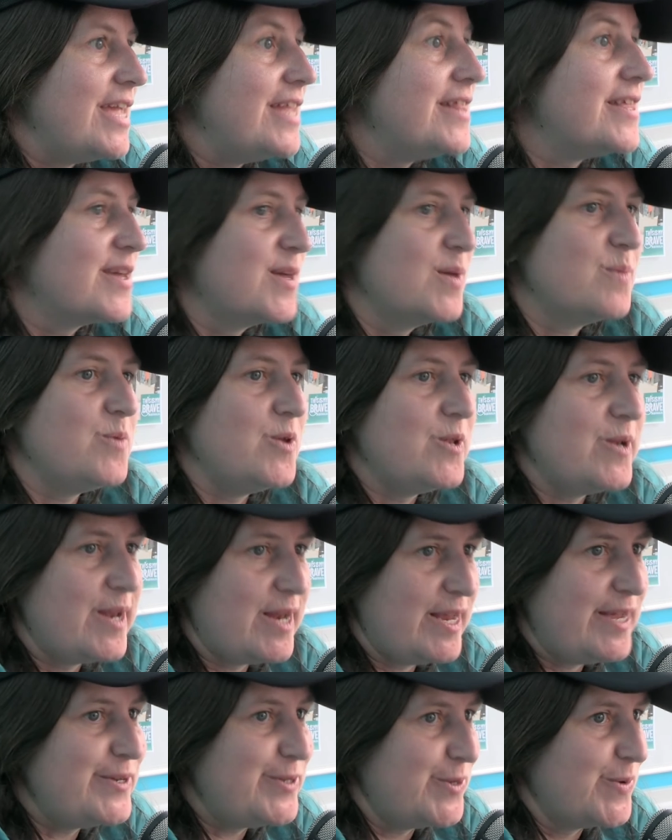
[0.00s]
in the
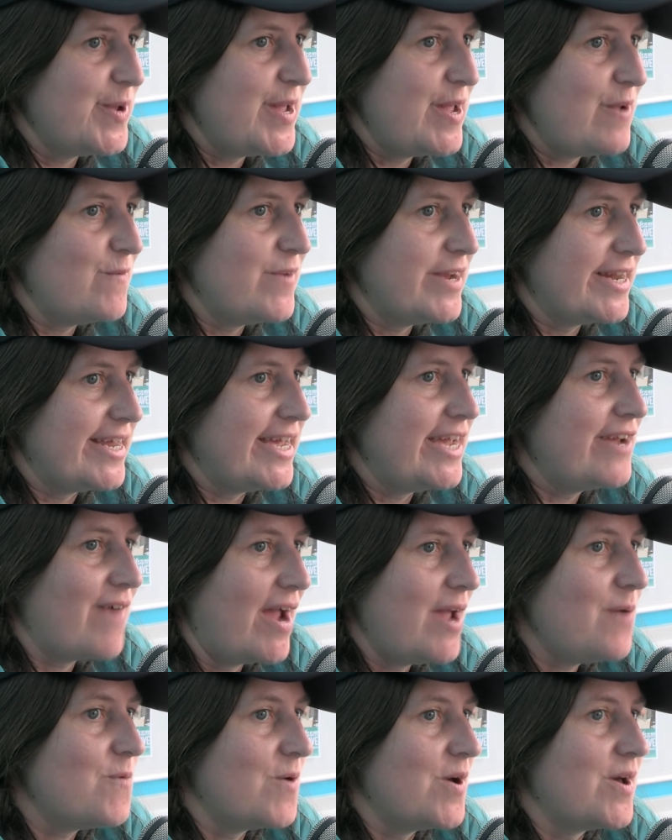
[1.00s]
community doing really
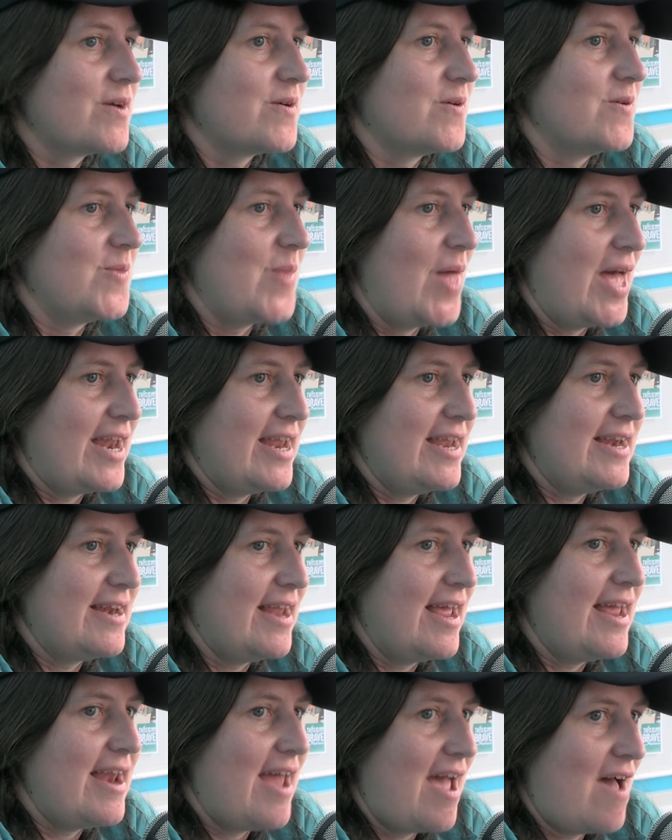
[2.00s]
great work on that
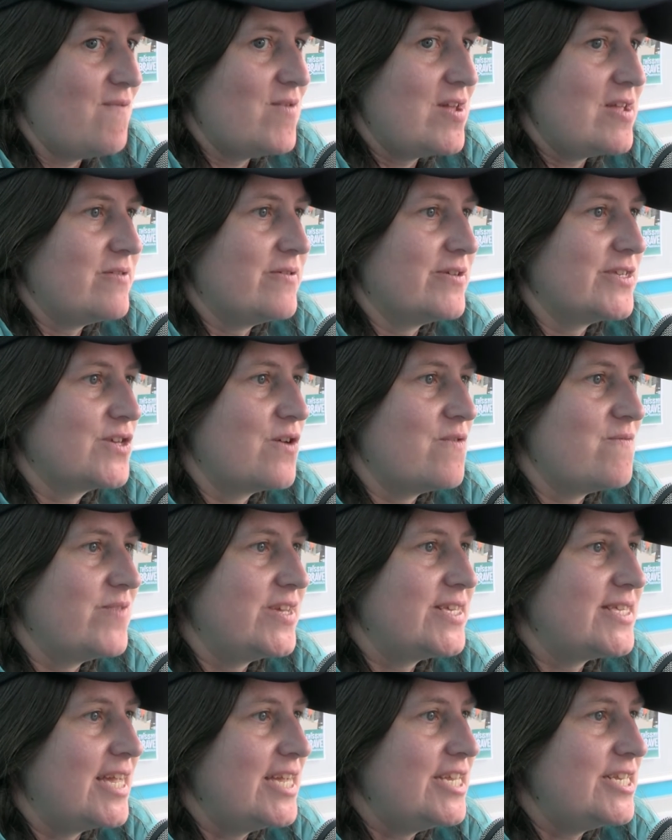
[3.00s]
and having those
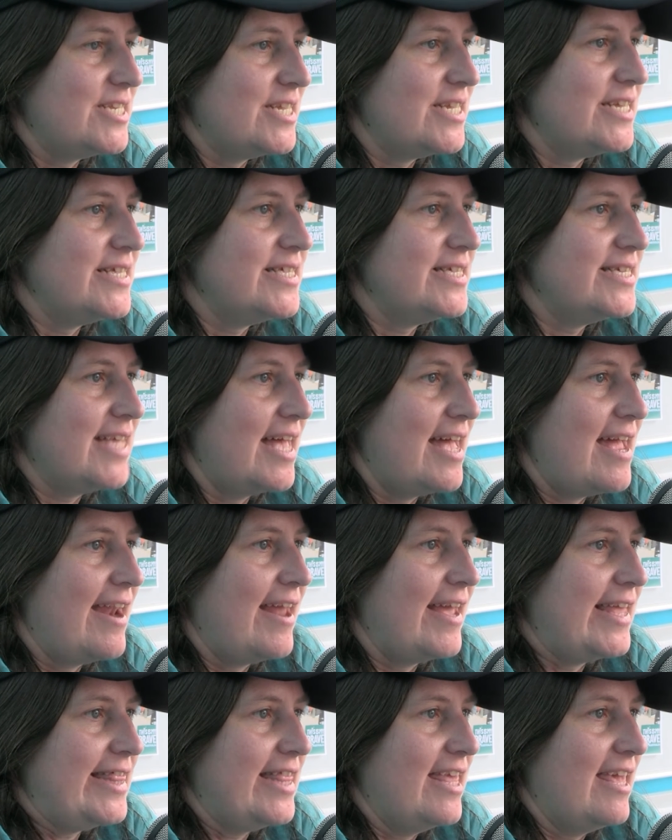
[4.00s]
conversations.
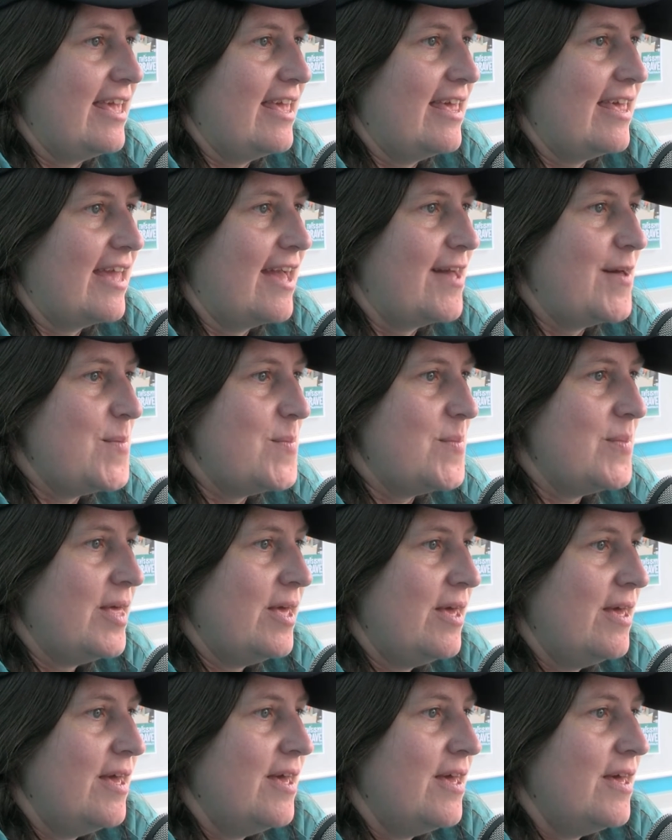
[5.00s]
And I think,
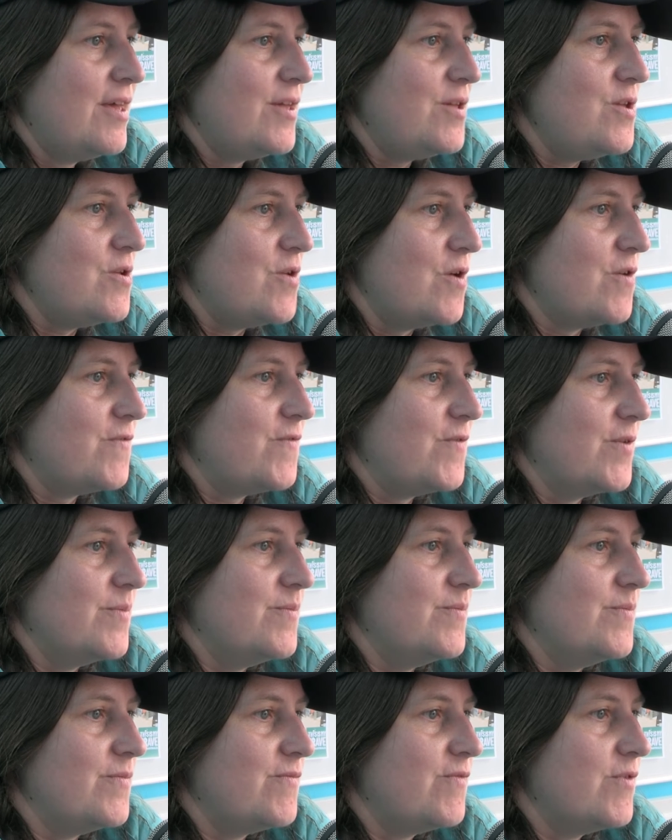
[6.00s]
you know,
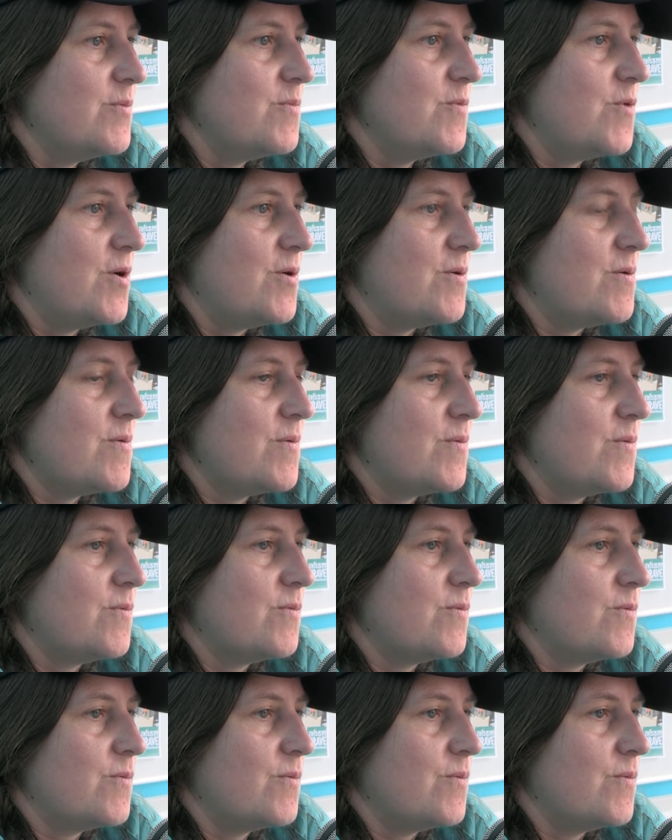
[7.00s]
from
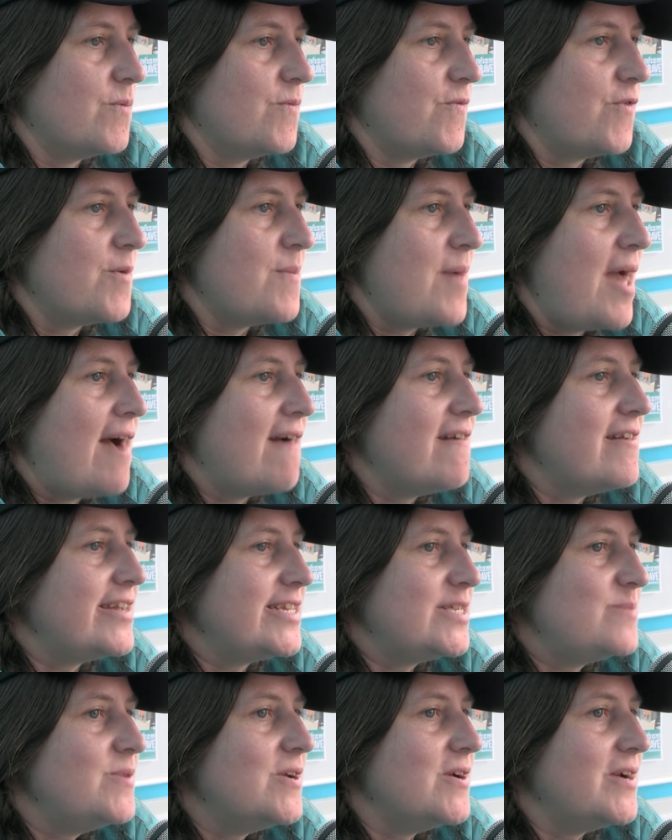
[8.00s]
our
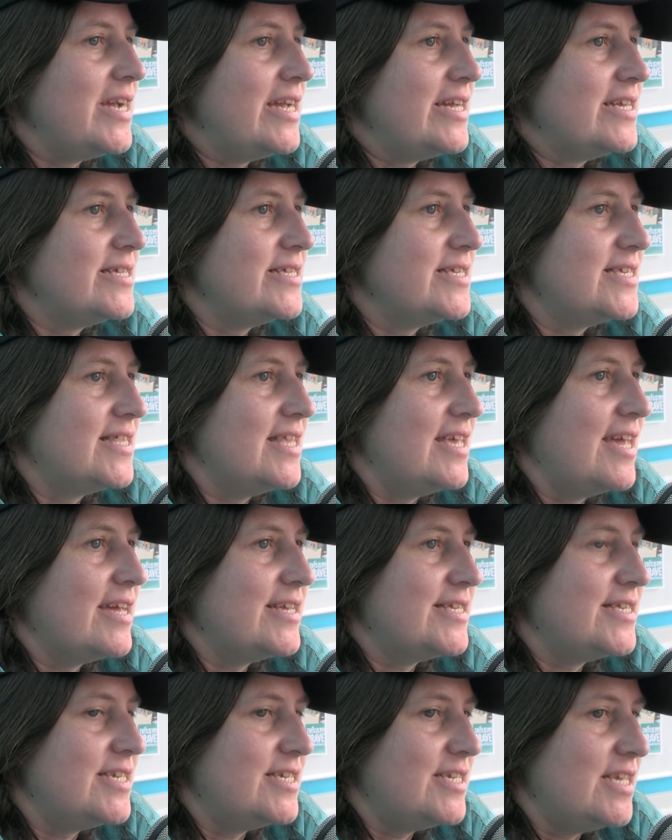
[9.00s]
experience,
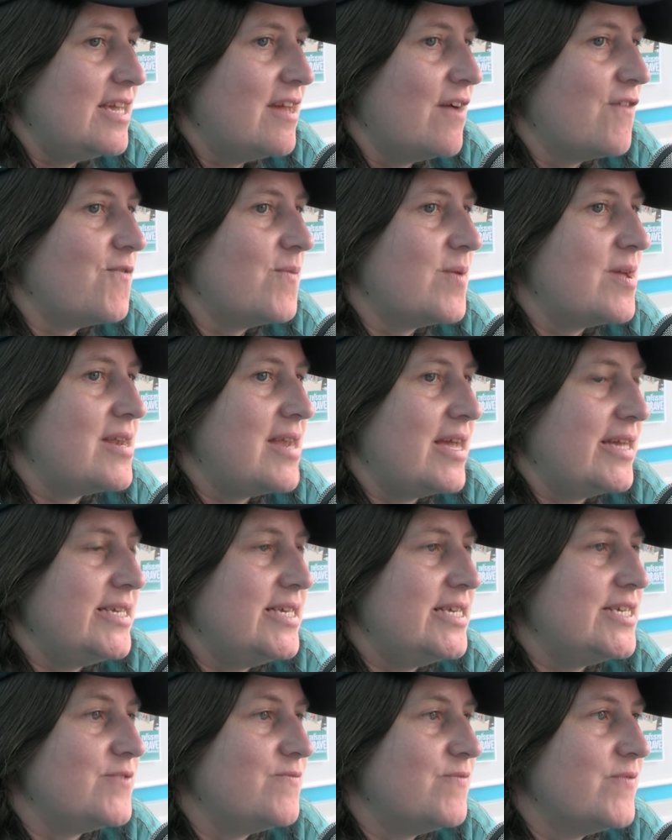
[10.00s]
the ACT government
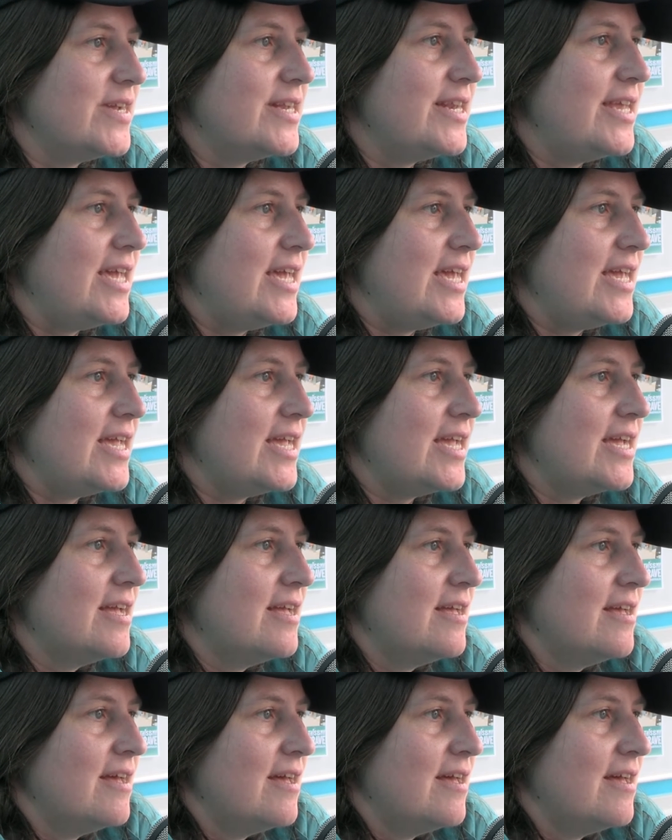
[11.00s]
is really,